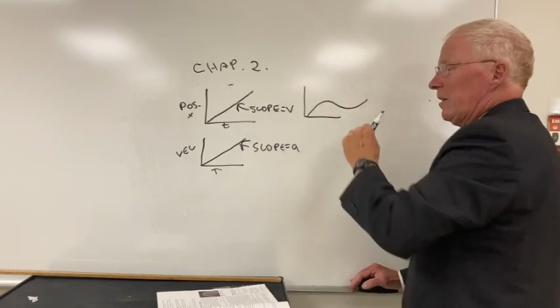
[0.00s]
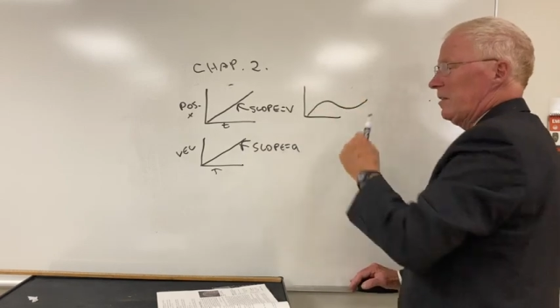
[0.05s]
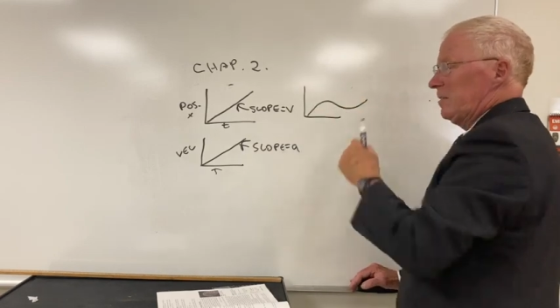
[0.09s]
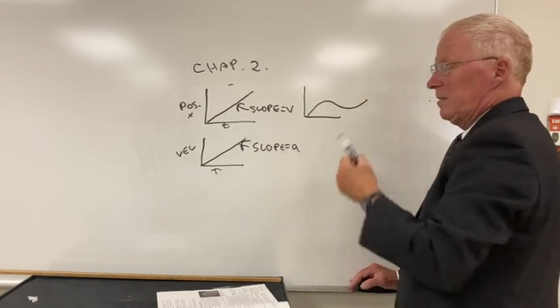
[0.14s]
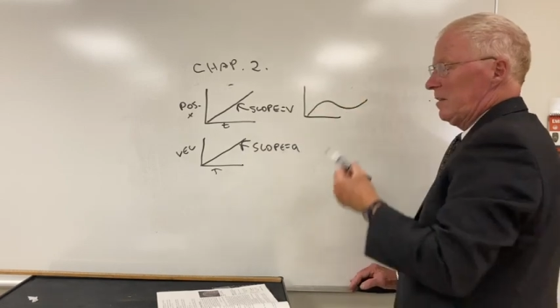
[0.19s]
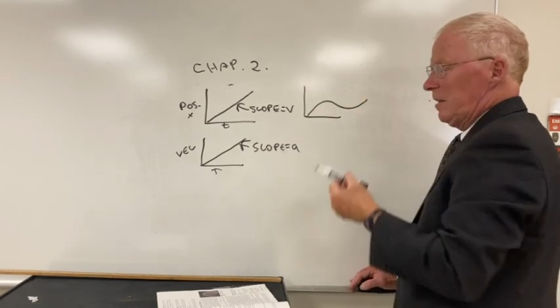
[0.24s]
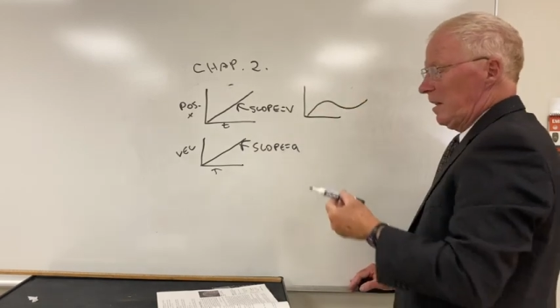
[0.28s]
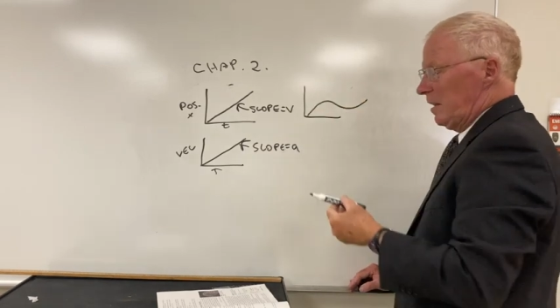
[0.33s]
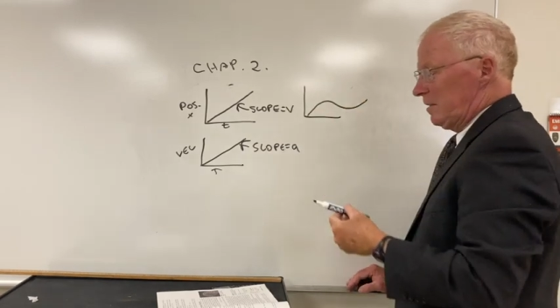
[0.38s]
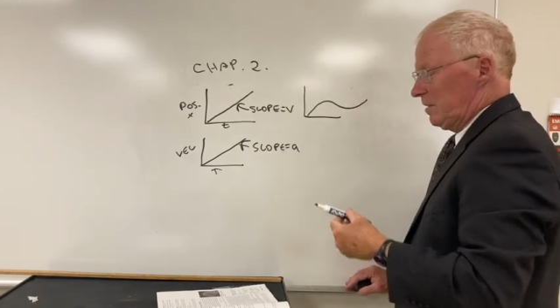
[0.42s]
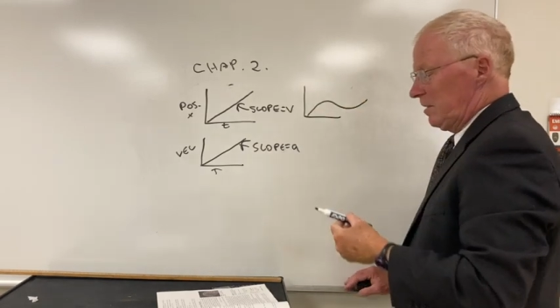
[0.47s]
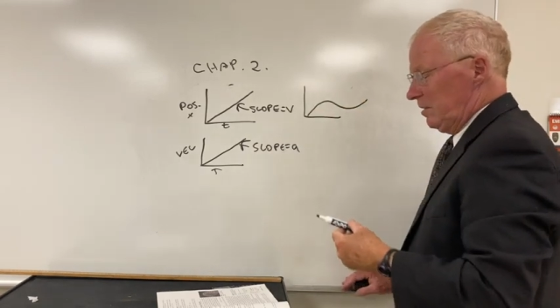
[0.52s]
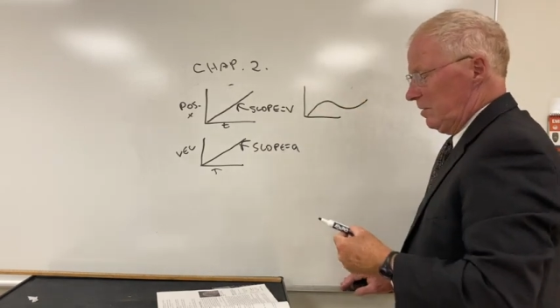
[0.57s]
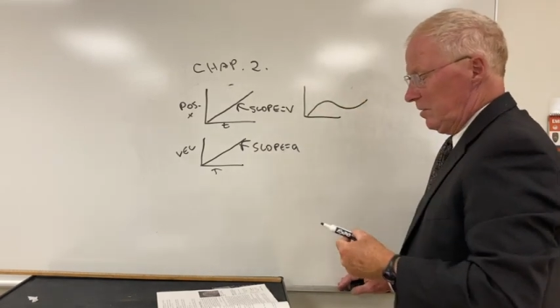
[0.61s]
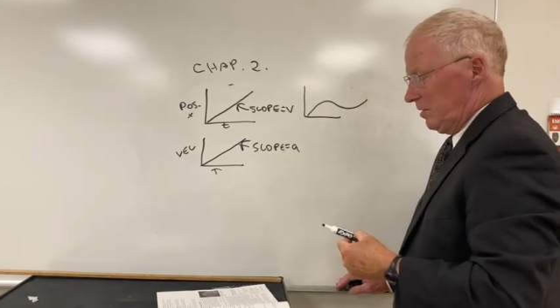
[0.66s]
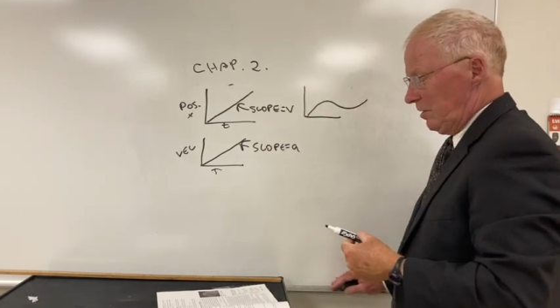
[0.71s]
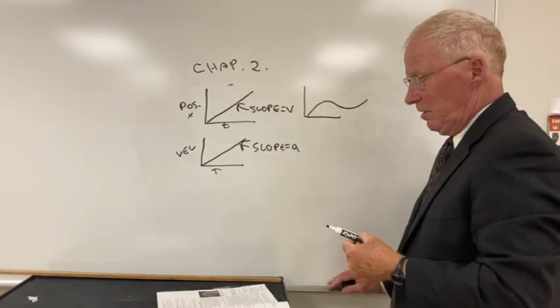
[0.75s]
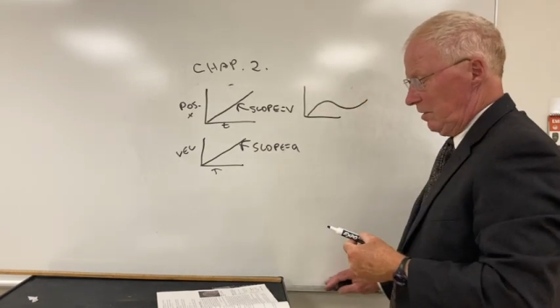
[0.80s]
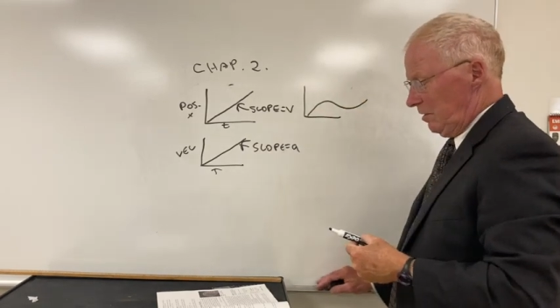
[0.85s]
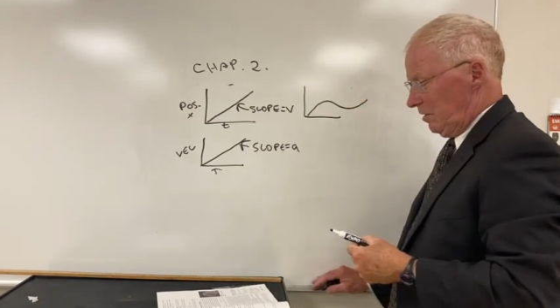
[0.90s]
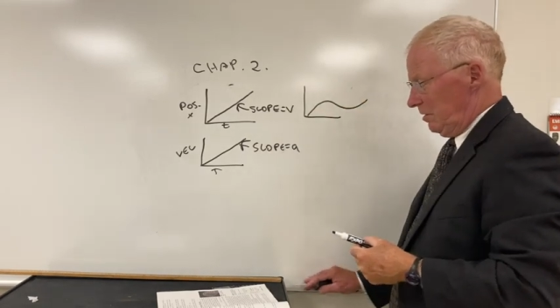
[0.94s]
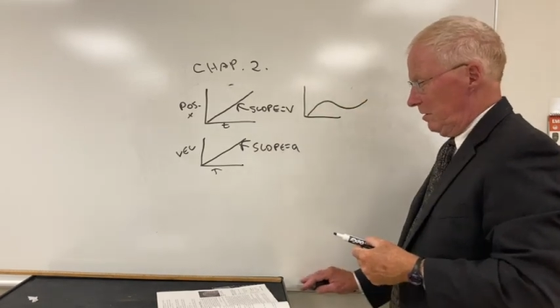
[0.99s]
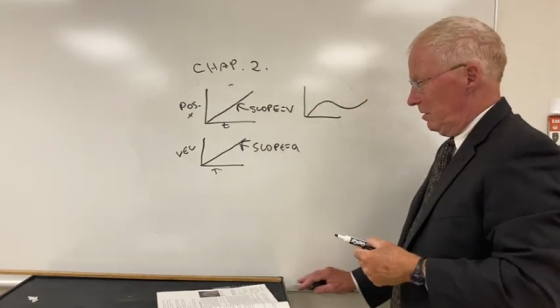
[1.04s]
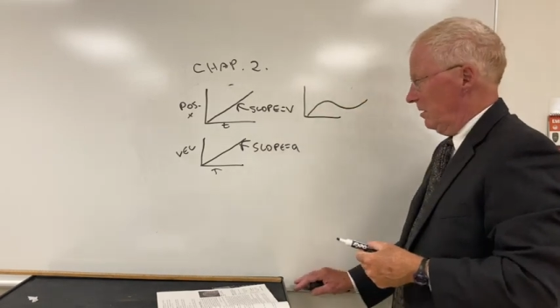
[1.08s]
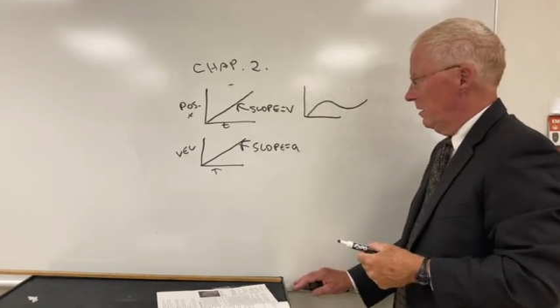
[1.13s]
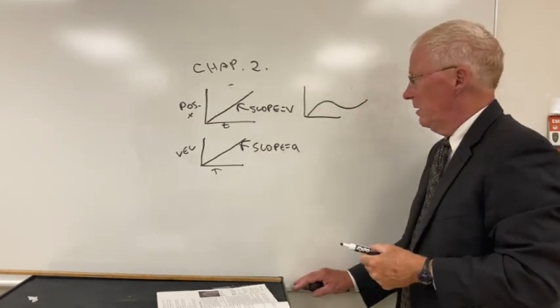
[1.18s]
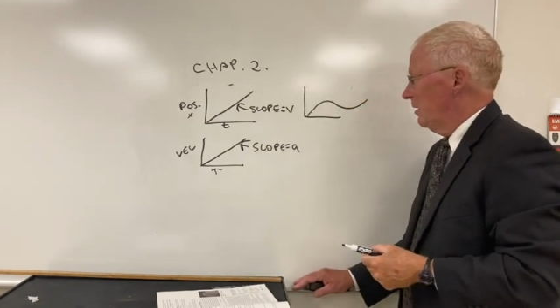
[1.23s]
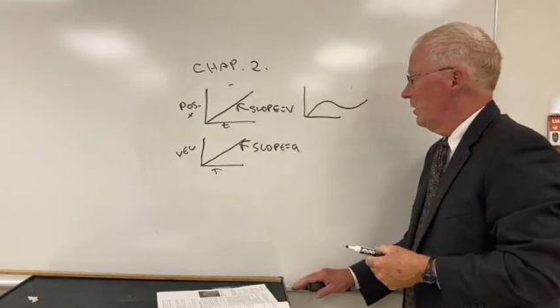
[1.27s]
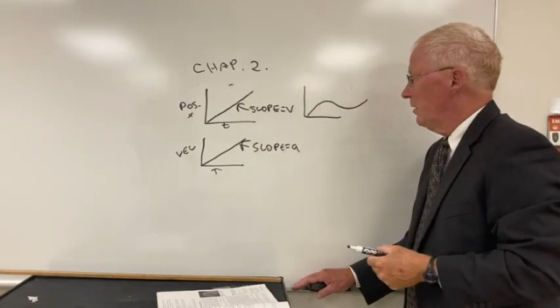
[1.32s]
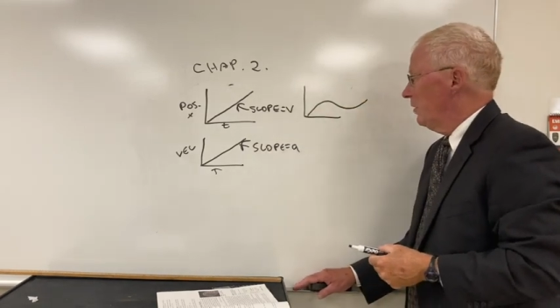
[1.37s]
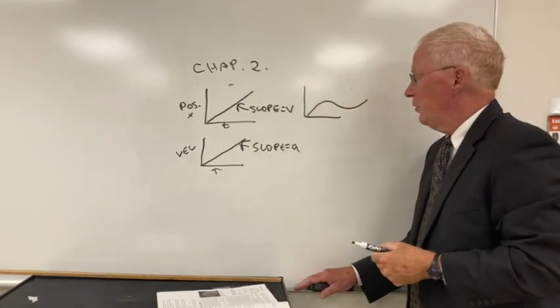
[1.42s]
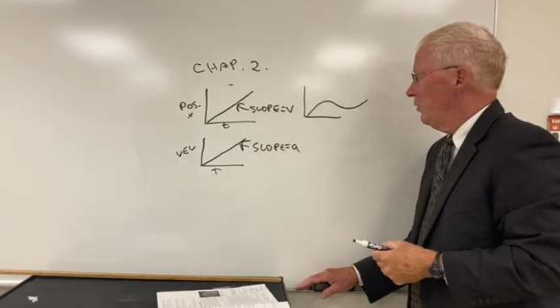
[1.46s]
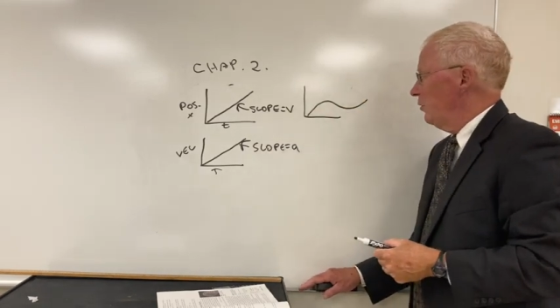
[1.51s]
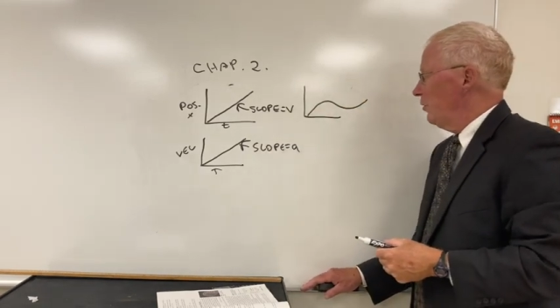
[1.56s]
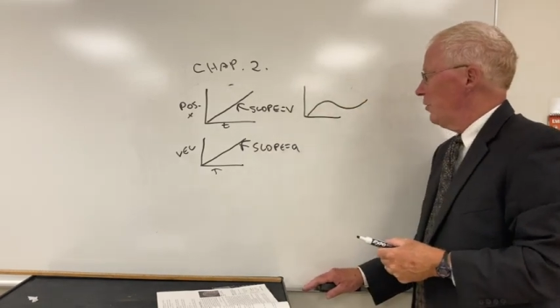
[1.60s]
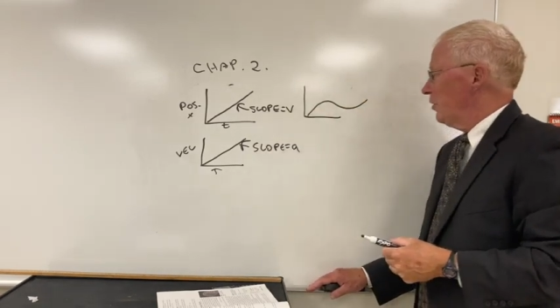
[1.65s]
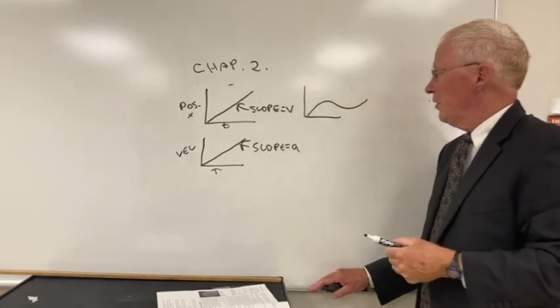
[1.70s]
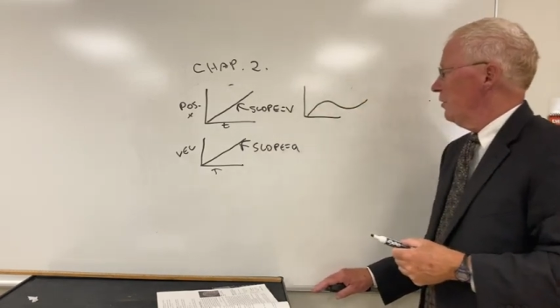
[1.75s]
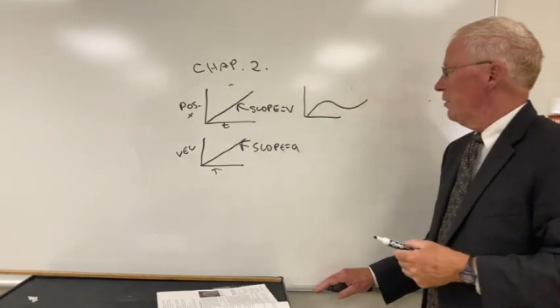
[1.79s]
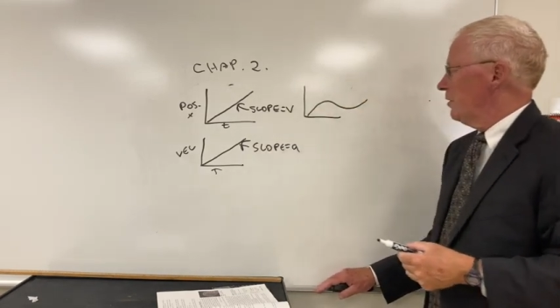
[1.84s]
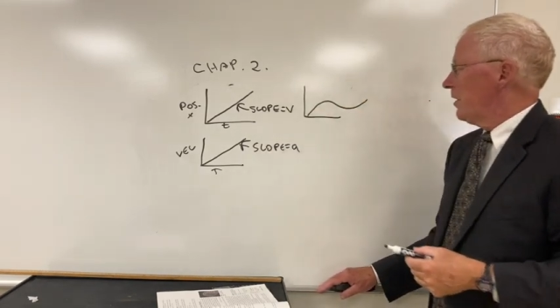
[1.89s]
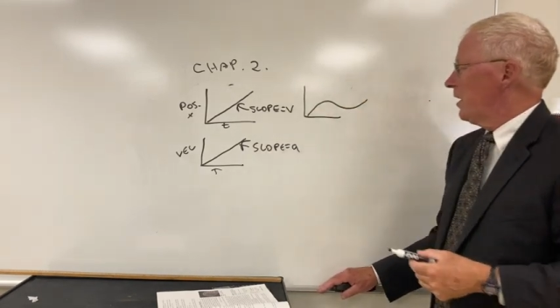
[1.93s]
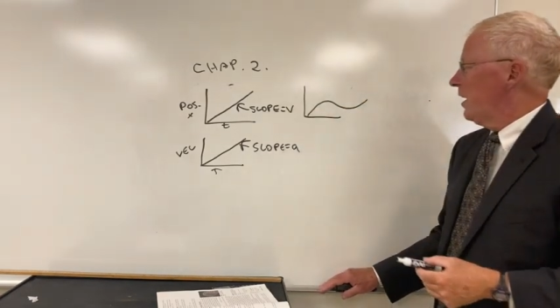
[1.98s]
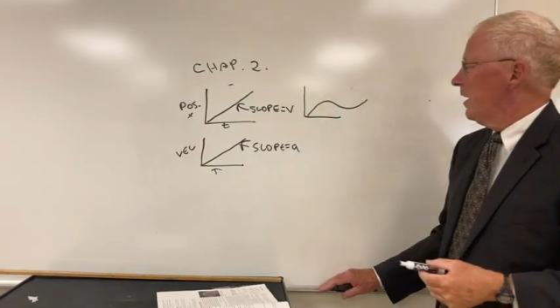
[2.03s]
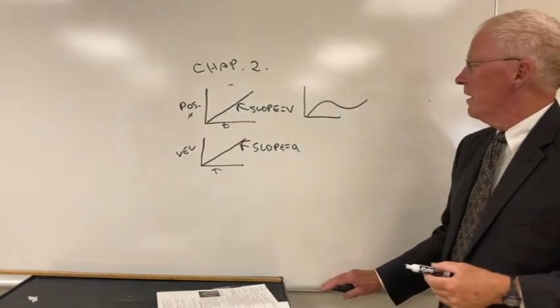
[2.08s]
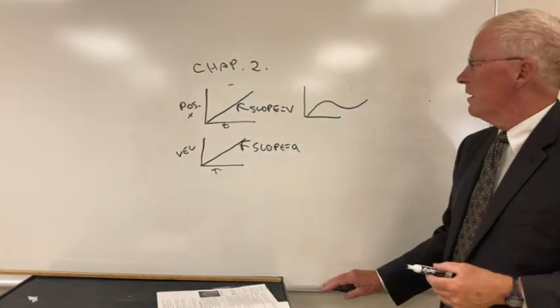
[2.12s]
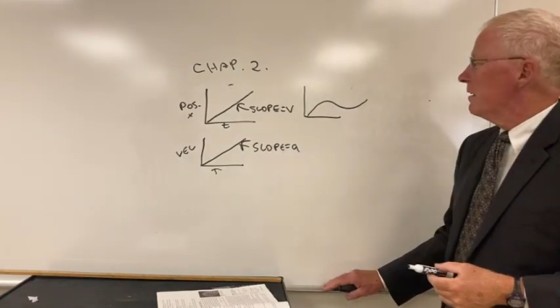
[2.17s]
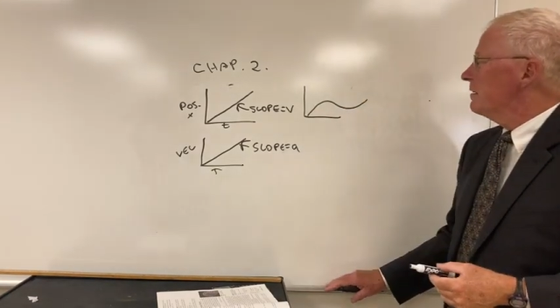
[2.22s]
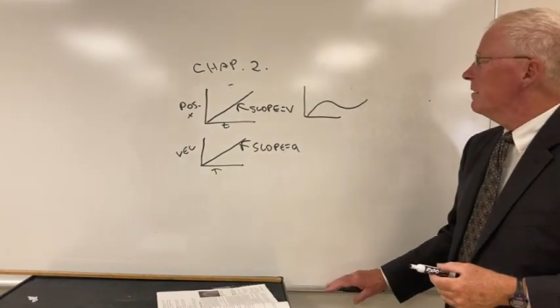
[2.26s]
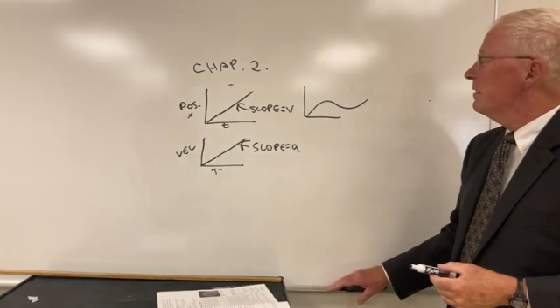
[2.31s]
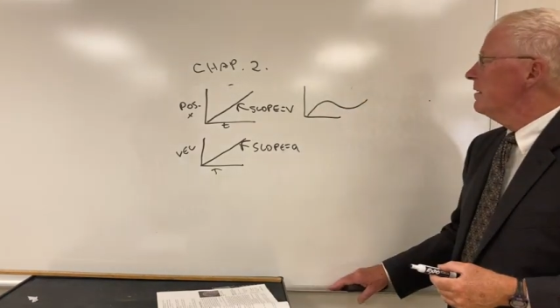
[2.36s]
as that's concerned? You can look at